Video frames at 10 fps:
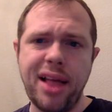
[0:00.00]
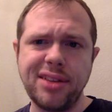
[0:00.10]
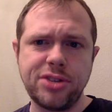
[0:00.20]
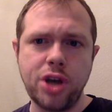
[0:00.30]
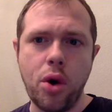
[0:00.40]

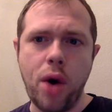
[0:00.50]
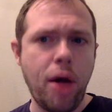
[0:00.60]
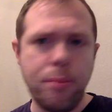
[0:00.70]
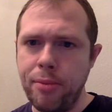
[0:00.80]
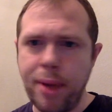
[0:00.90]
So
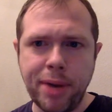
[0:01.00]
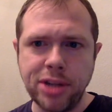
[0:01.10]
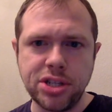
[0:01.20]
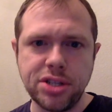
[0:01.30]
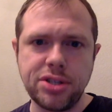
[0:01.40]
I'll pull my
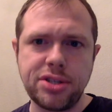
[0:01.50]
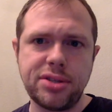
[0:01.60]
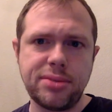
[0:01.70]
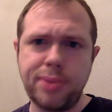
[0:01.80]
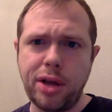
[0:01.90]

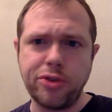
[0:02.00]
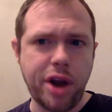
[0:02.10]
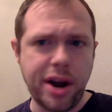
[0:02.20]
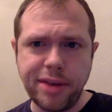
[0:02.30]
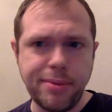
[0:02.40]
punches. I'll
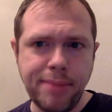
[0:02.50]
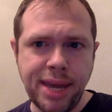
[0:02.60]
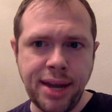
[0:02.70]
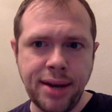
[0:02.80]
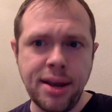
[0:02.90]
try not to be
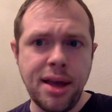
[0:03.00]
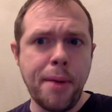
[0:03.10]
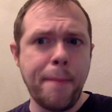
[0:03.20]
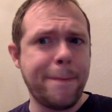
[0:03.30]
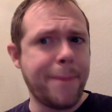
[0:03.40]
mean,
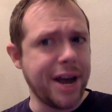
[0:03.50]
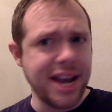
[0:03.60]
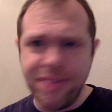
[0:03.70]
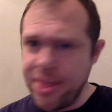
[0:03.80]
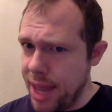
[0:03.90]
but
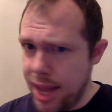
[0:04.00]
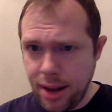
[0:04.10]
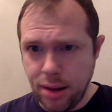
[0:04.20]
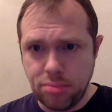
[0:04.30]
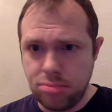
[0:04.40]
even
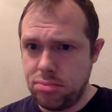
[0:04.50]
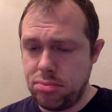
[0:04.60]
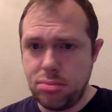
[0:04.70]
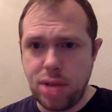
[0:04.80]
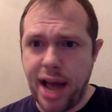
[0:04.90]
then,
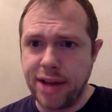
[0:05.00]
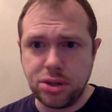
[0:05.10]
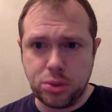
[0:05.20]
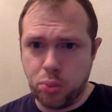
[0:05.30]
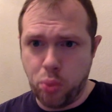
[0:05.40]
I
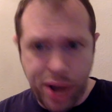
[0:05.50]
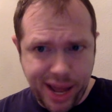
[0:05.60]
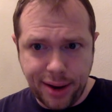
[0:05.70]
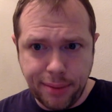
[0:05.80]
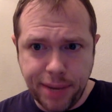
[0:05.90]
just
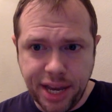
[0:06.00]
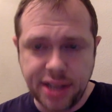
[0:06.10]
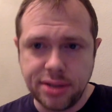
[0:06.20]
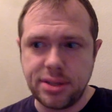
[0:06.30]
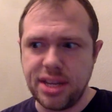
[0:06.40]
win
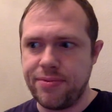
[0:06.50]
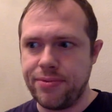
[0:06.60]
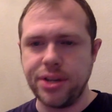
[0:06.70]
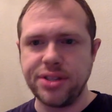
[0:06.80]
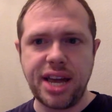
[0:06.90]
because it
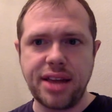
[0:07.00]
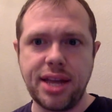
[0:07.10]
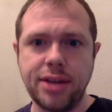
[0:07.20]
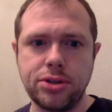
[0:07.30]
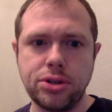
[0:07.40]
feels like
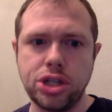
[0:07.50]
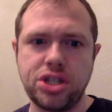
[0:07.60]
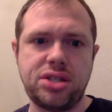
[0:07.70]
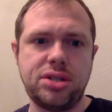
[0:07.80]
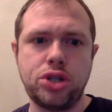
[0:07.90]
things are
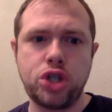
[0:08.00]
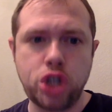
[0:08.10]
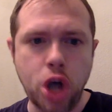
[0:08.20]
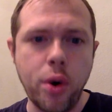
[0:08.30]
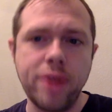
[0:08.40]
just
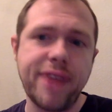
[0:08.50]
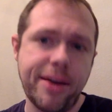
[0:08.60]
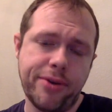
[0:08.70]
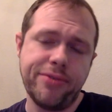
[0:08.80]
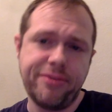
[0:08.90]
so in
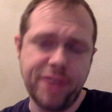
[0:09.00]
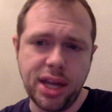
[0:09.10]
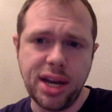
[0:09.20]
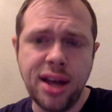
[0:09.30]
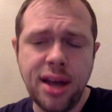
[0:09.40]
favor of the
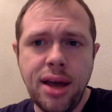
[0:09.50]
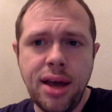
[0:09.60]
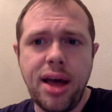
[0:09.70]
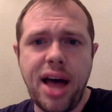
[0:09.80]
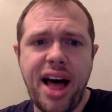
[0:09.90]
villain.
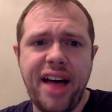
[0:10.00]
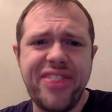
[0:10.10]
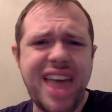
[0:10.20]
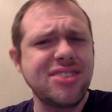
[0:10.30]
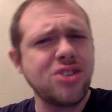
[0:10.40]

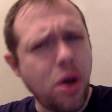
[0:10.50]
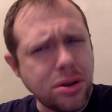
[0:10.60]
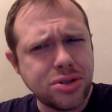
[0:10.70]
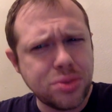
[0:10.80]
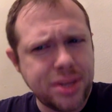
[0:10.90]
That is
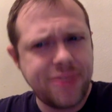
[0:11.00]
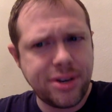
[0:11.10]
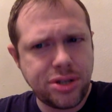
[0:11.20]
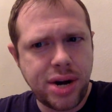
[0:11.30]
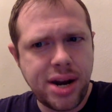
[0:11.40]
also really
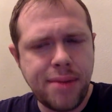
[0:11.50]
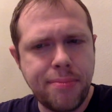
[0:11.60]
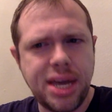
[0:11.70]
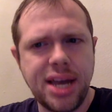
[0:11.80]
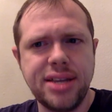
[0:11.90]
frustrating
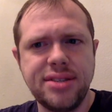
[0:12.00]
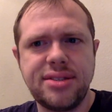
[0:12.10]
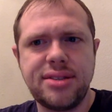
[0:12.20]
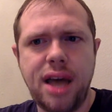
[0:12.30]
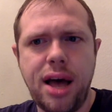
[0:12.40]

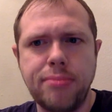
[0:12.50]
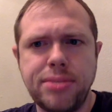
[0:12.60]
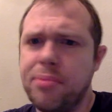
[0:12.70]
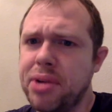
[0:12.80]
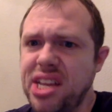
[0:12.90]
because
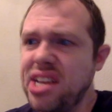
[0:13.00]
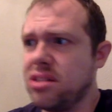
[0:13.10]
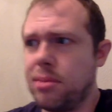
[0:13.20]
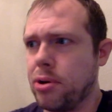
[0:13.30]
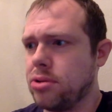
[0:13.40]
typically
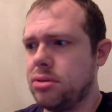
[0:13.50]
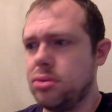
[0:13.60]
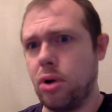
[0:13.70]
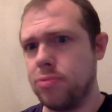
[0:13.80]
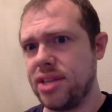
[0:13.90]
it's the person
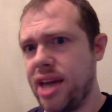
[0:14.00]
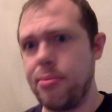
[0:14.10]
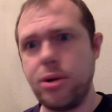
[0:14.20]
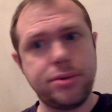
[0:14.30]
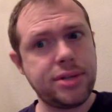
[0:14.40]
who owns the game
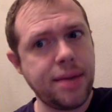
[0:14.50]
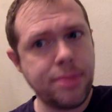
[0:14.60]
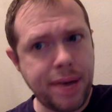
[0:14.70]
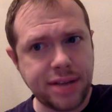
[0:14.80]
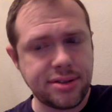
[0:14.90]
and knows the game
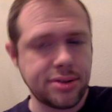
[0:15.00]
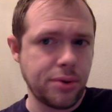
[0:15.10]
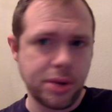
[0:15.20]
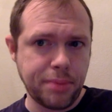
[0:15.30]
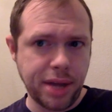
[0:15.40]
the best that's
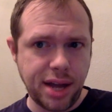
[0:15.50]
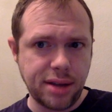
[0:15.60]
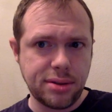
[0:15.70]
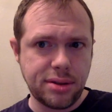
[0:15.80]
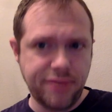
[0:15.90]
going to play
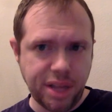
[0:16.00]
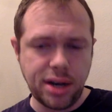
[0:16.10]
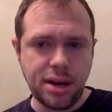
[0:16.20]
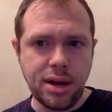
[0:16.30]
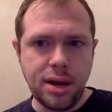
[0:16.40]
the
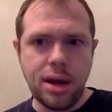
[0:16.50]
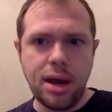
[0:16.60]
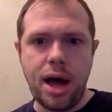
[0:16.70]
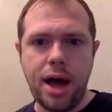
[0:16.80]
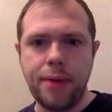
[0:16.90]
villain
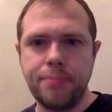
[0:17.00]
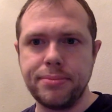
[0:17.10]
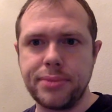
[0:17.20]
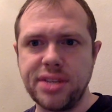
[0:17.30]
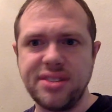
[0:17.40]

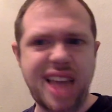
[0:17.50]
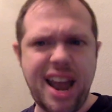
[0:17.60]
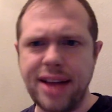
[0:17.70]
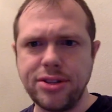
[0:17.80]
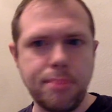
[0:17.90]
because that
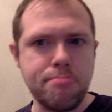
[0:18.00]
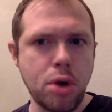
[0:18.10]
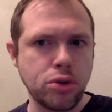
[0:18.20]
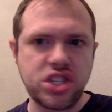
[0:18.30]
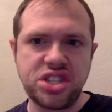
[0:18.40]
has the
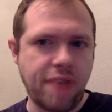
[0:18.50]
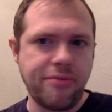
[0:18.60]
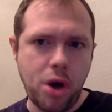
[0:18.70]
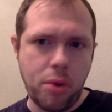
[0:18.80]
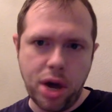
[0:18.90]
most
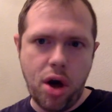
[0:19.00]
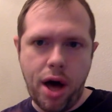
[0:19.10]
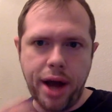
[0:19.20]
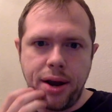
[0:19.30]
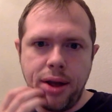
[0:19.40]
stuff going on.